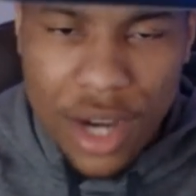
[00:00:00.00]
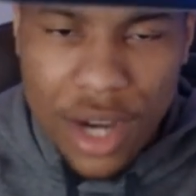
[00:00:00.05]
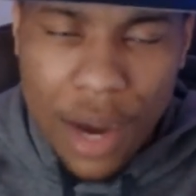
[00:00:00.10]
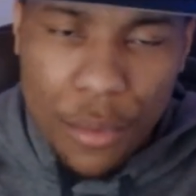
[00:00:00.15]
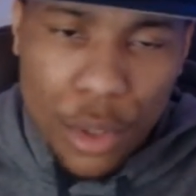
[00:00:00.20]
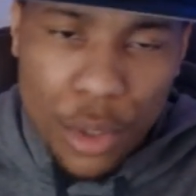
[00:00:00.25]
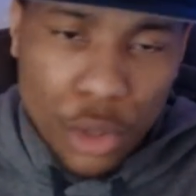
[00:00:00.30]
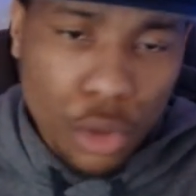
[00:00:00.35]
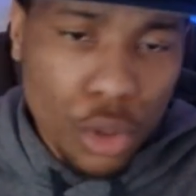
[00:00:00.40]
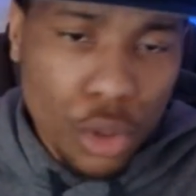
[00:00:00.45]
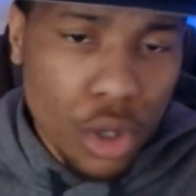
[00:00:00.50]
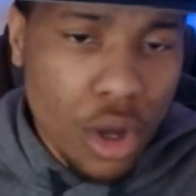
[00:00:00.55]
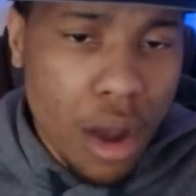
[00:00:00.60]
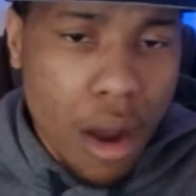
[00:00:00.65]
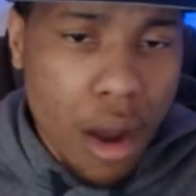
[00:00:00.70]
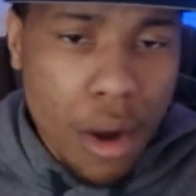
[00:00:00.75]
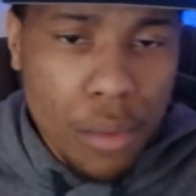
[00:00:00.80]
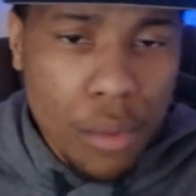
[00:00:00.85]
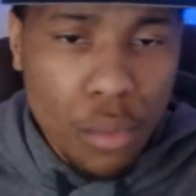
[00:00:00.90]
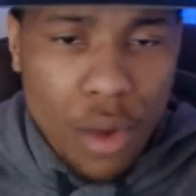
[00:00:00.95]
I run through the
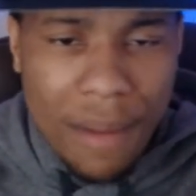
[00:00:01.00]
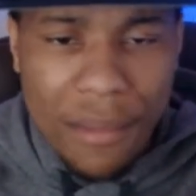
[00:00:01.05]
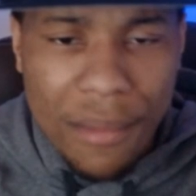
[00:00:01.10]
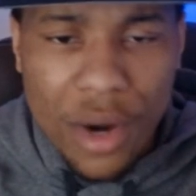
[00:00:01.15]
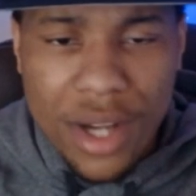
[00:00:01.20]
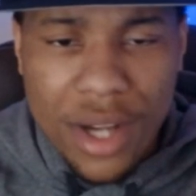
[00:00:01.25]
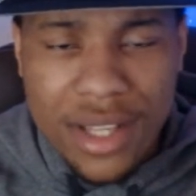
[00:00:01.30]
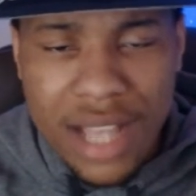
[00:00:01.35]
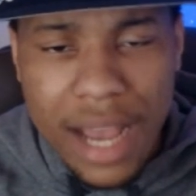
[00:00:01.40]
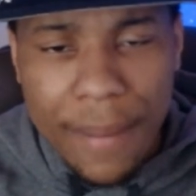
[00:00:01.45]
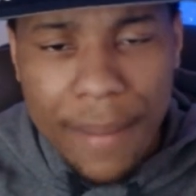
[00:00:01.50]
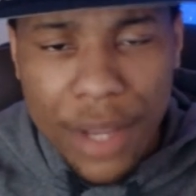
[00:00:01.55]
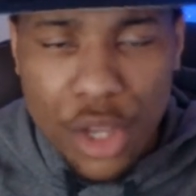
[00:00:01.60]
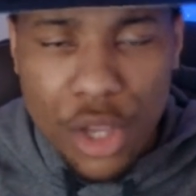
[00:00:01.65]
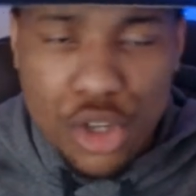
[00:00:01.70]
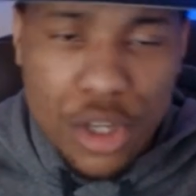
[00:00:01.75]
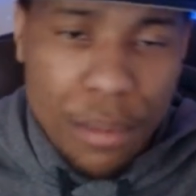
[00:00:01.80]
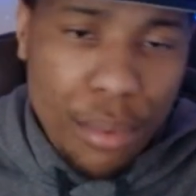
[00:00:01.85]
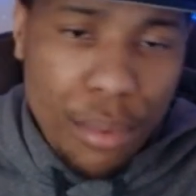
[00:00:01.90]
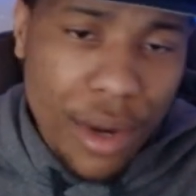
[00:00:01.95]
card one more time. I
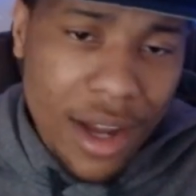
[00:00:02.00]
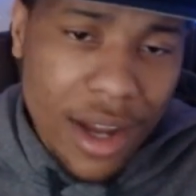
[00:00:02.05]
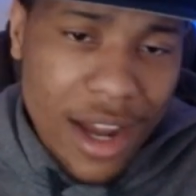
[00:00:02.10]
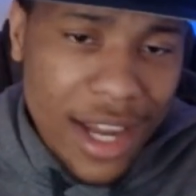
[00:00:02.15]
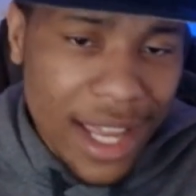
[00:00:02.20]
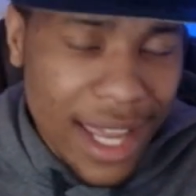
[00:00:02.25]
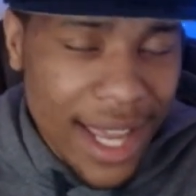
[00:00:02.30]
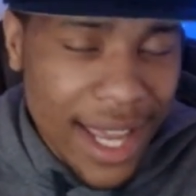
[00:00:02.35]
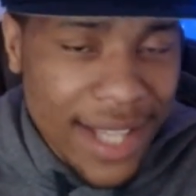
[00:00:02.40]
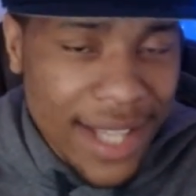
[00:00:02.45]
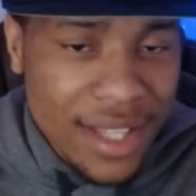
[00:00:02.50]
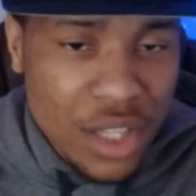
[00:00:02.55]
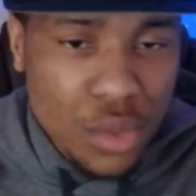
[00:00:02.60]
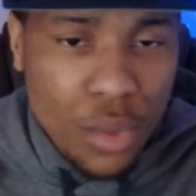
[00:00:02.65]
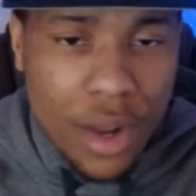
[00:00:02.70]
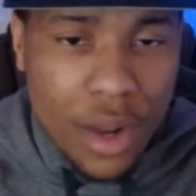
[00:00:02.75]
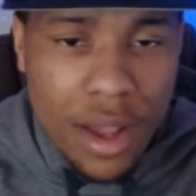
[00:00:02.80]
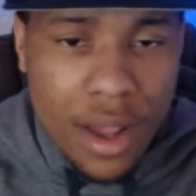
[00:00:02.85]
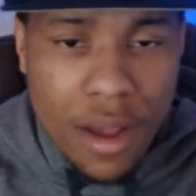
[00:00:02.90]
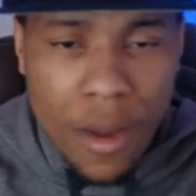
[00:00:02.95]
usually bring on a guest as
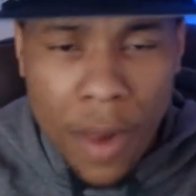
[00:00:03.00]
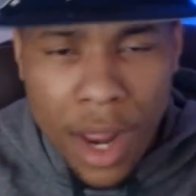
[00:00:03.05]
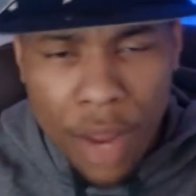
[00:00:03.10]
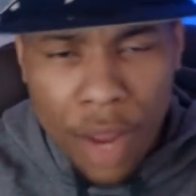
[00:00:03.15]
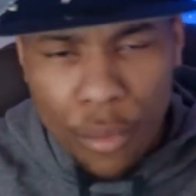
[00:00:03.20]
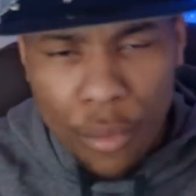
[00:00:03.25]
well.